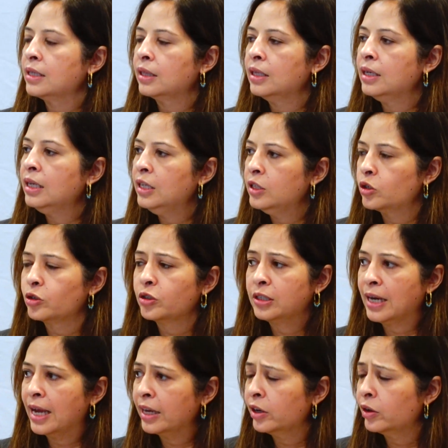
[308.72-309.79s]
that the needs are
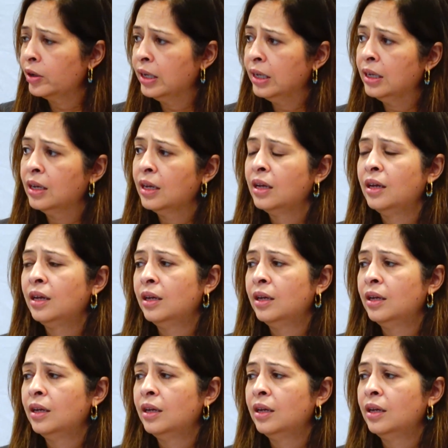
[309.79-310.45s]
staggering